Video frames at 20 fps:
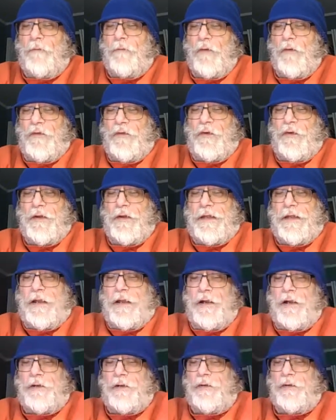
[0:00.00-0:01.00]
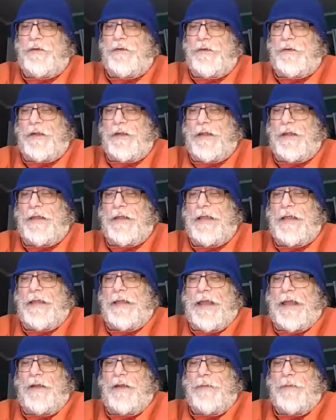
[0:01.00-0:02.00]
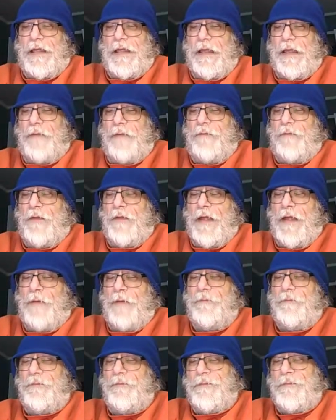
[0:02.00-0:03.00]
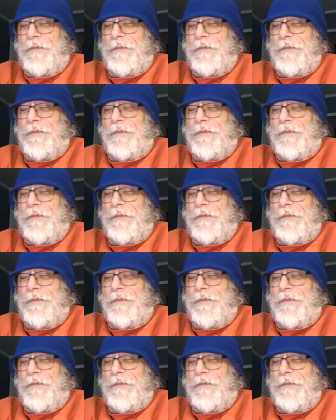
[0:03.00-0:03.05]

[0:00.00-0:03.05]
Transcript: for certain characters, and then that'll be it for them.